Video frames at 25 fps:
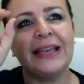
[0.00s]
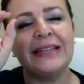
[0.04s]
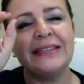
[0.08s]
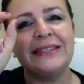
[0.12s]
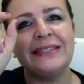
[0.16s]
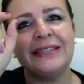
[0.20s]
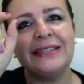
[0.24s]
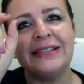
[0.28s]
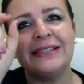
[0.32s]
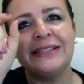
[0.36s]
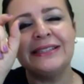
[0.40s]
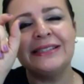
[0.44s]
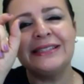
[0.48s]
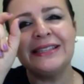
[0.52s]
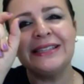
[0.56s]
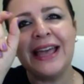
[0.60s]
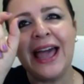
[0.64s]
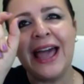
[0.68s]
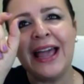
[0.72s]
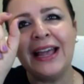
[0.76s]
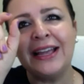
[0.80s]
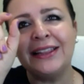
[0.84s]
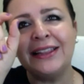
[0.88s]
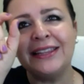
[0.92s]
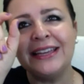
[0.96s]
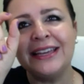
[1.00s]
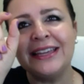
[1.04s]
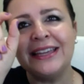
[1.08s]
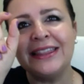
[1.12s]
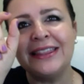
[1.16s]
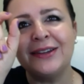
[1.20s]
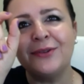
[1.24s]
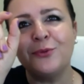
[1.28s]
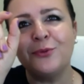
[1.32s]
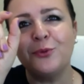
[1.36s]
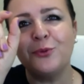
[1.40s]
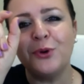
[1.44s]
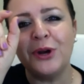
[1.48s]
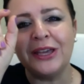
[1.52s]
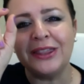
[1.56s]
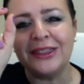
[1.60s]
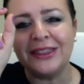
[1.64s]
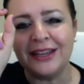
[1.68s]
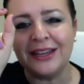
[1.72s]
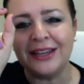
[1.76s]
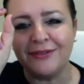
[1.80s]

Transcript: it's exactly the width